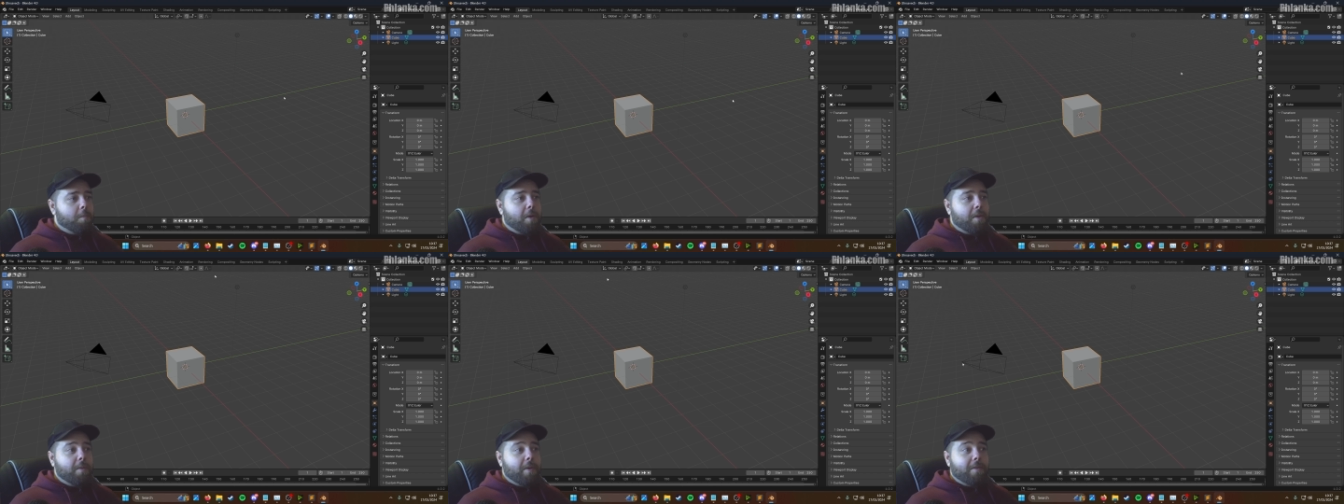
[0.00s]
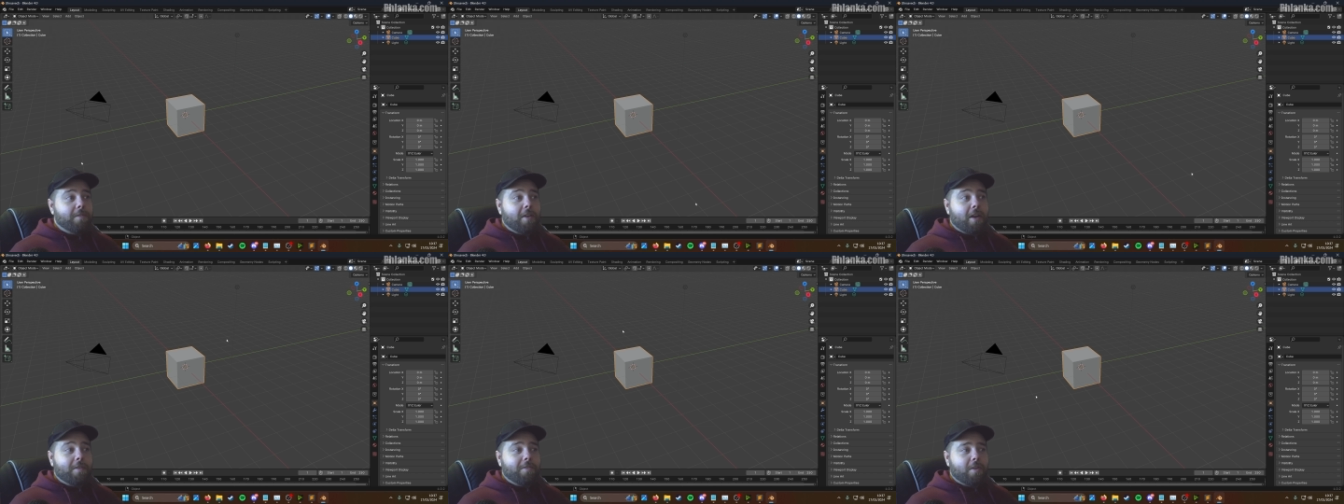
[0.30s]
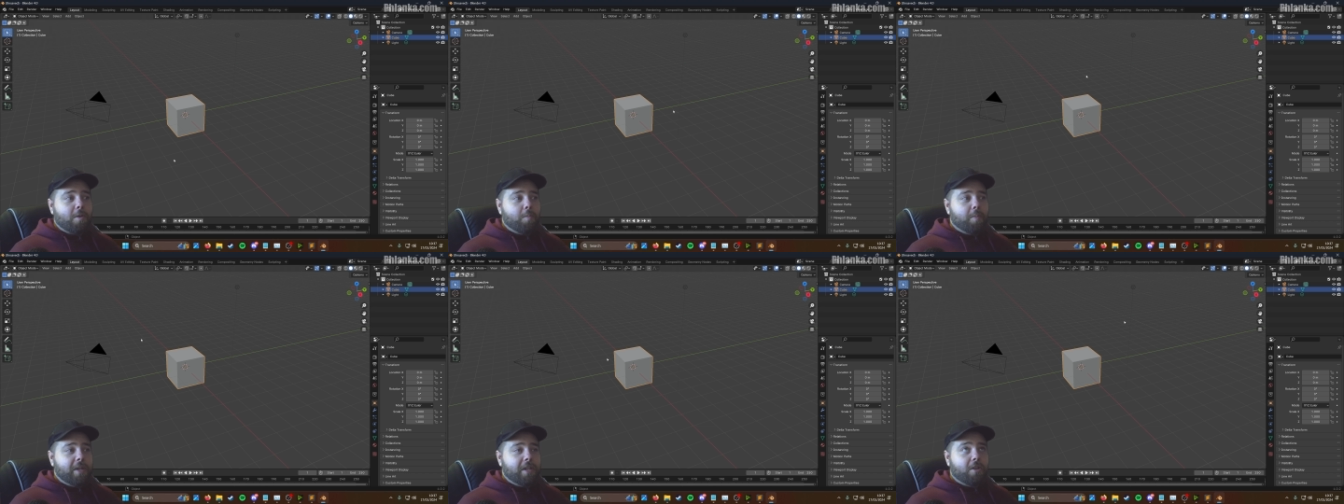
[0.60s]
Oh, by the way, if you have
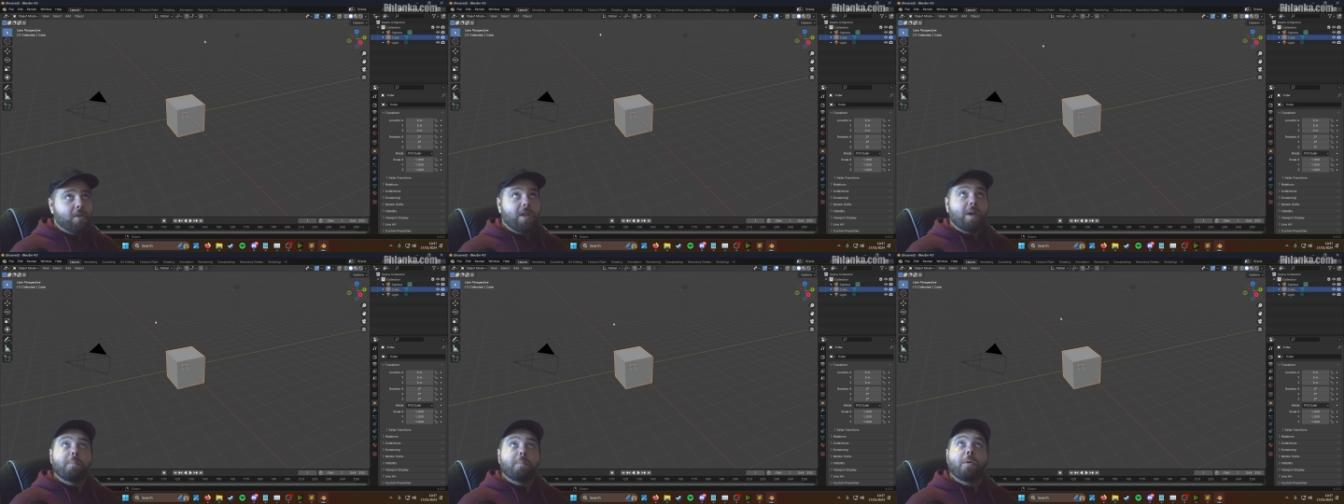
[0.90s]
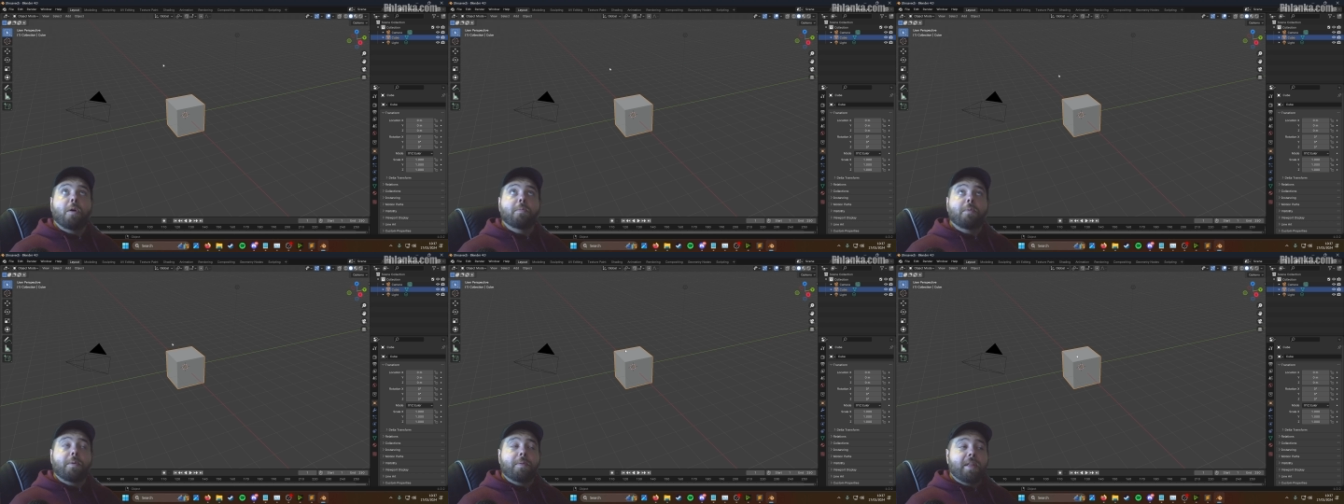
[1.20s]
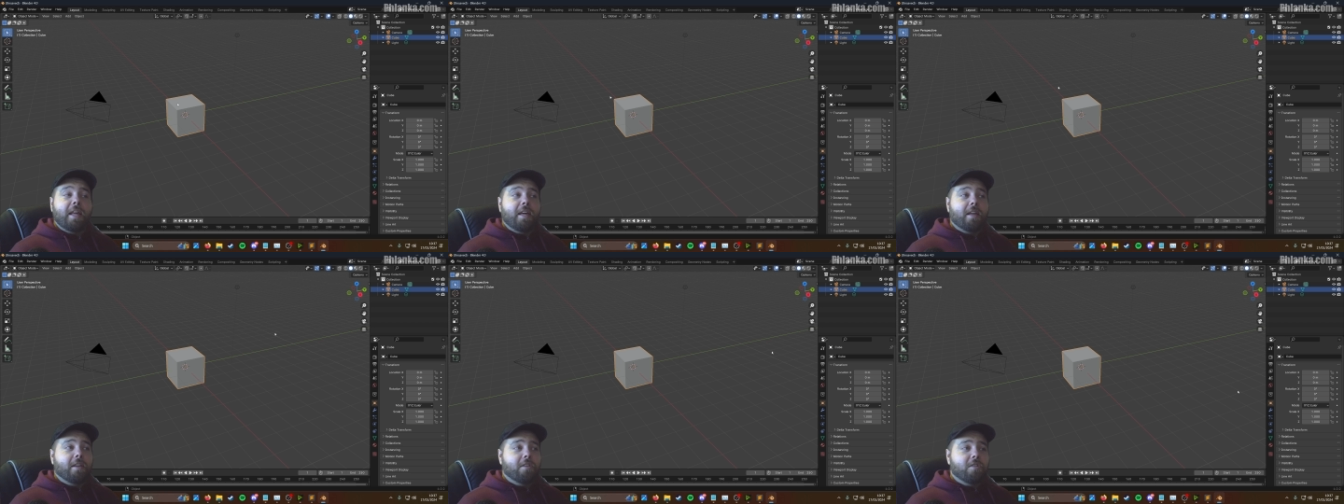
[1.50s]
that window that popped up
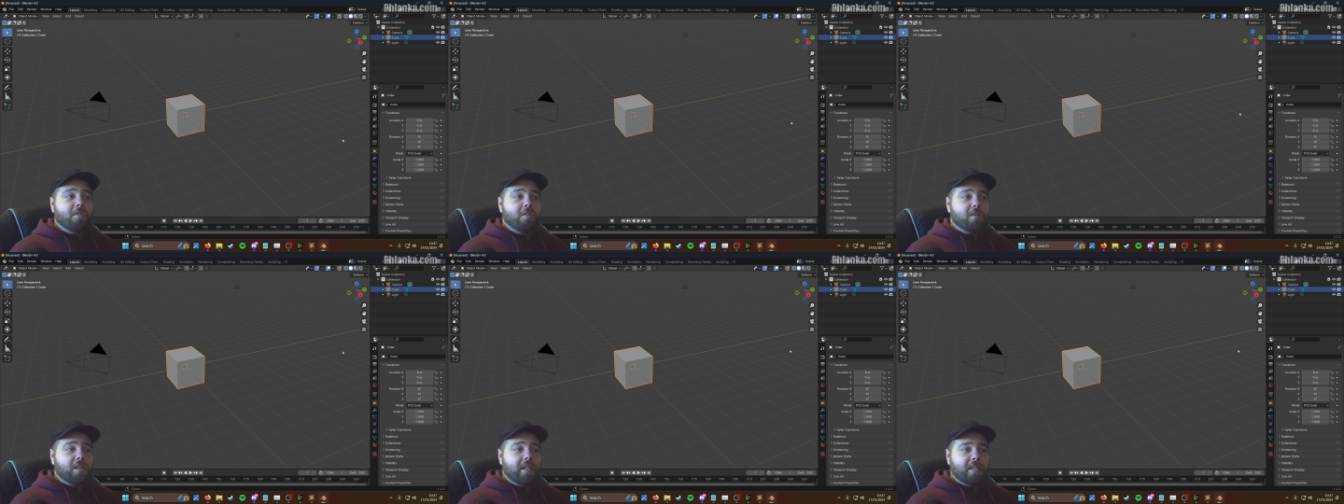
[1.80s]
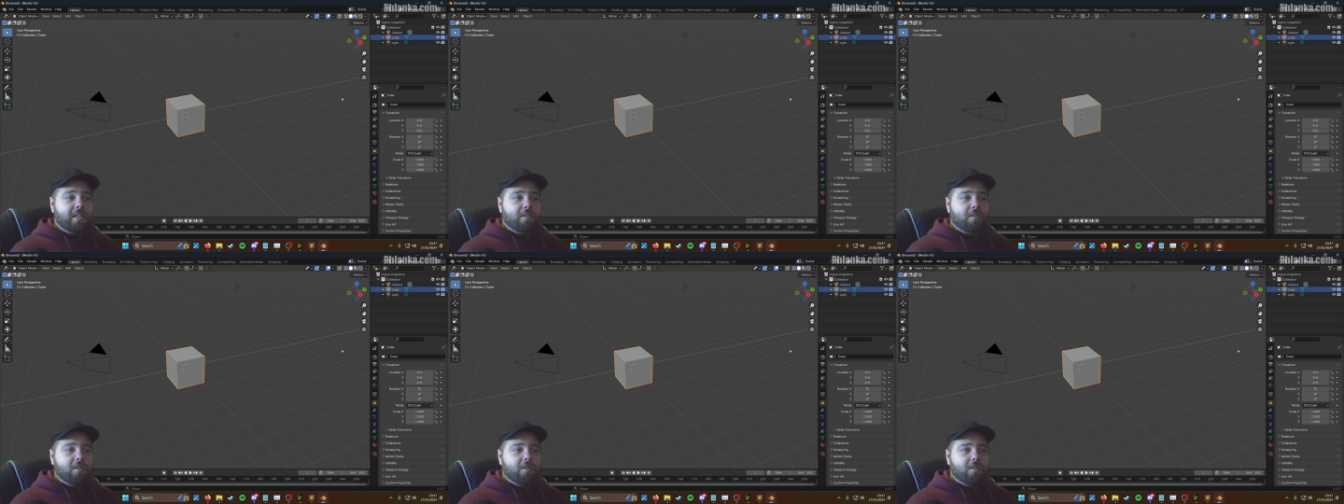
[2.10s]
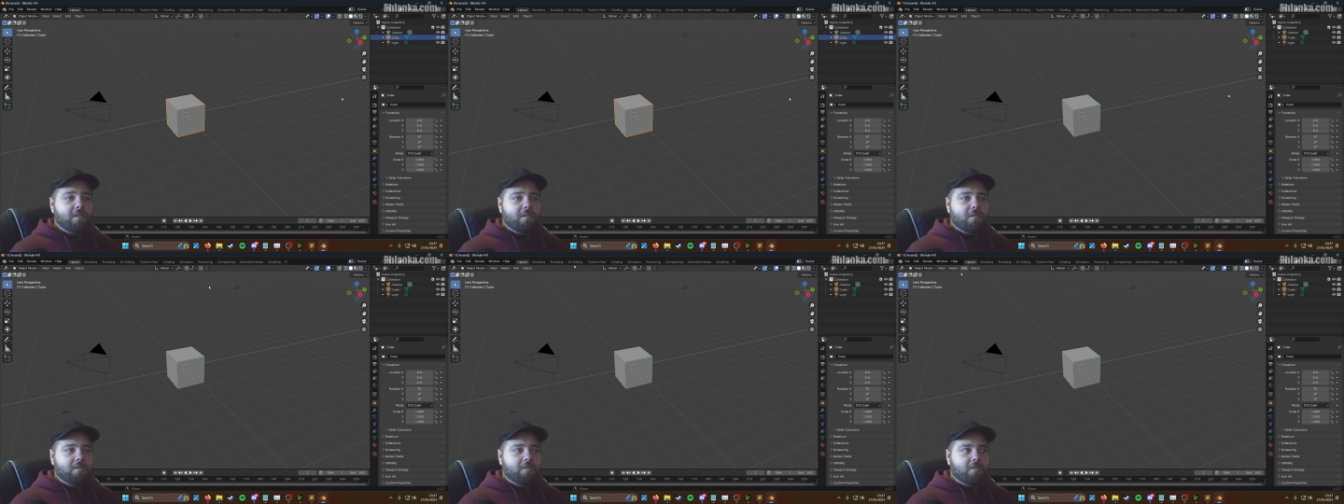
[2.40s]
there, just click to
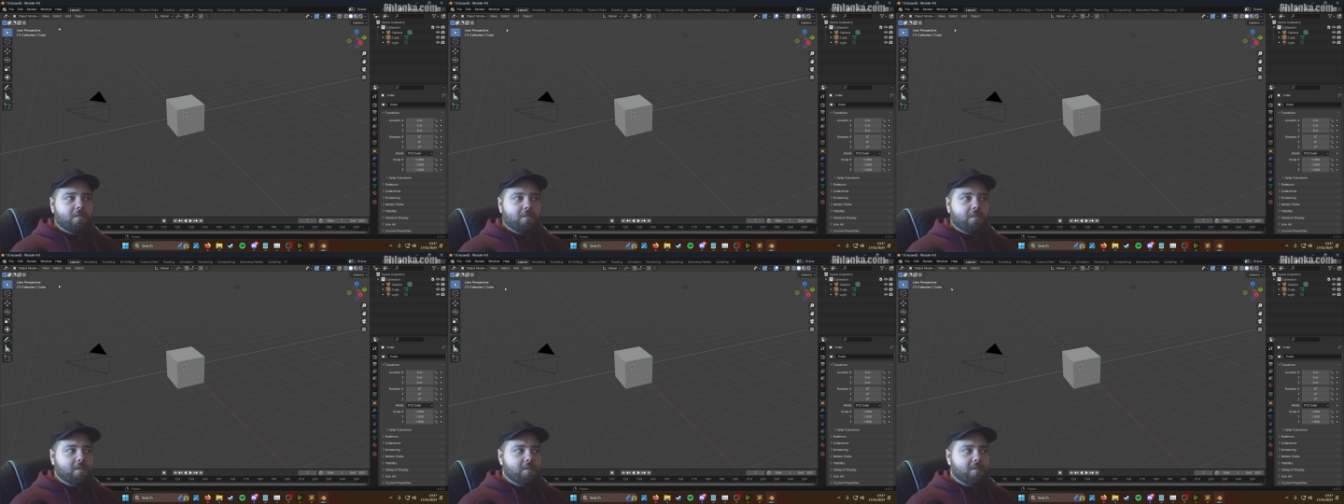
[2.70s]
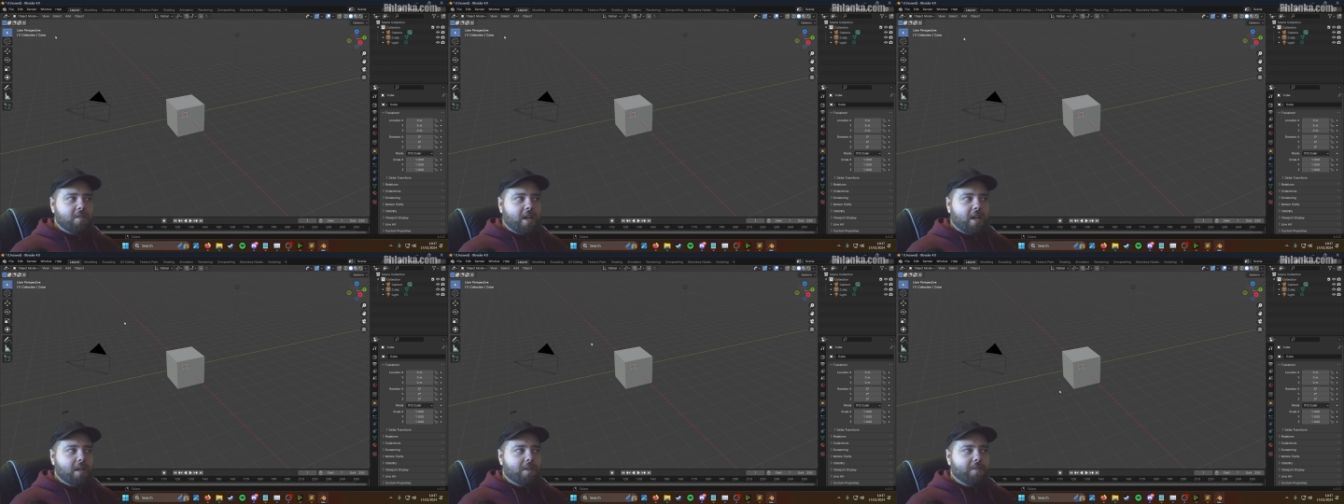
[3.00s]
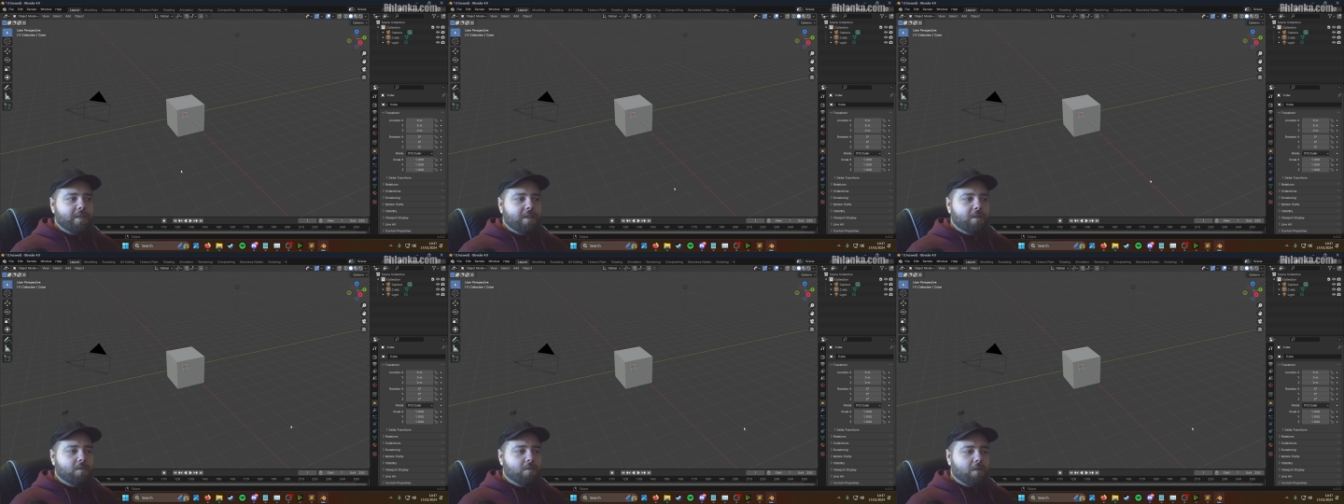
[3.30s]
the to the side
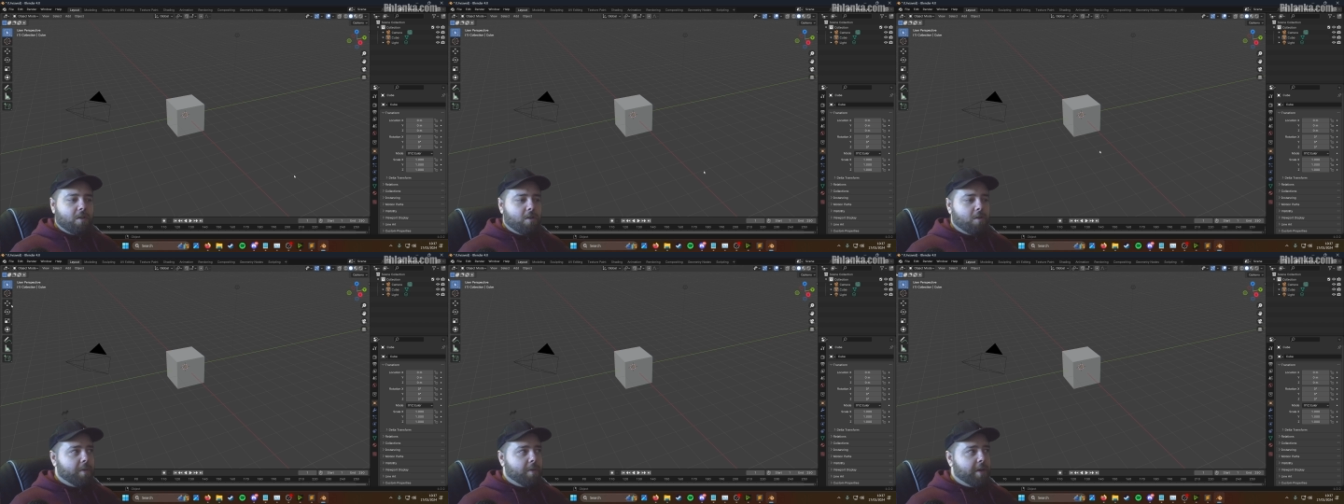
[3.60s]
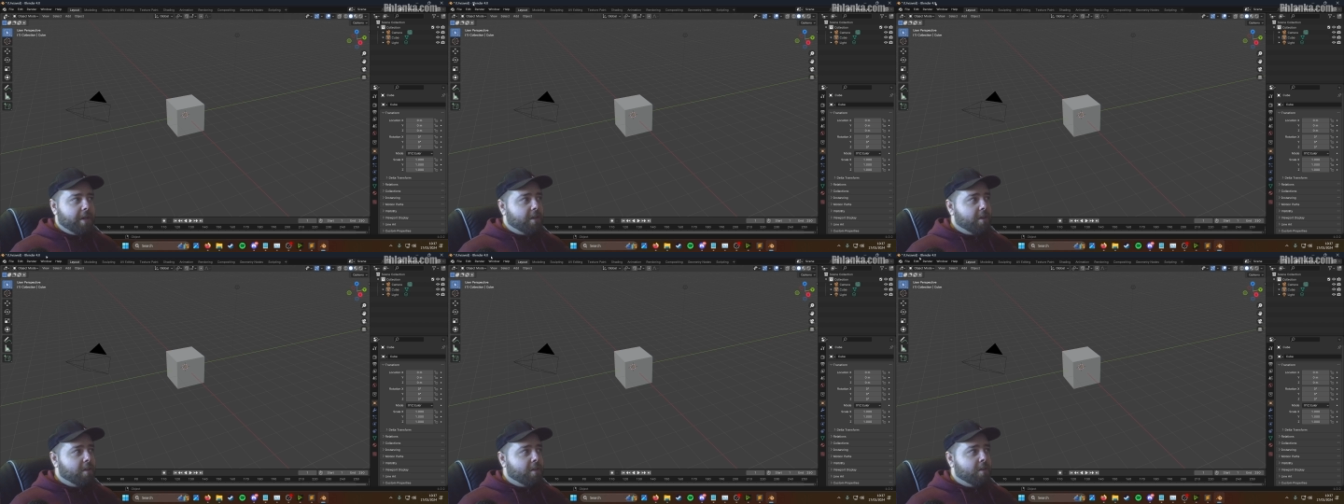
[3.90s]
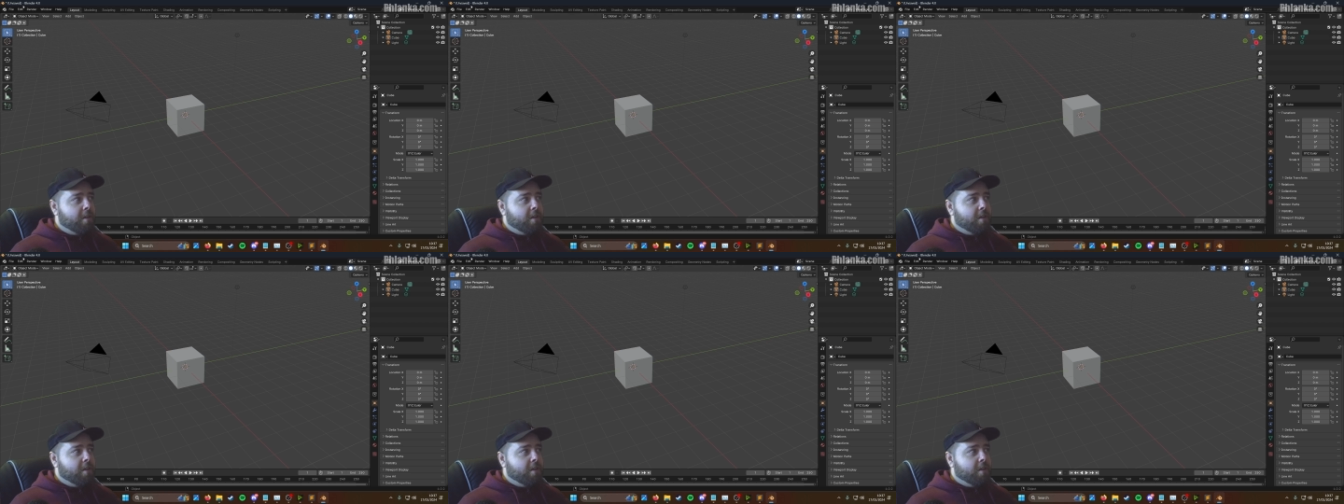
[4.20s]
of it, it'll go away.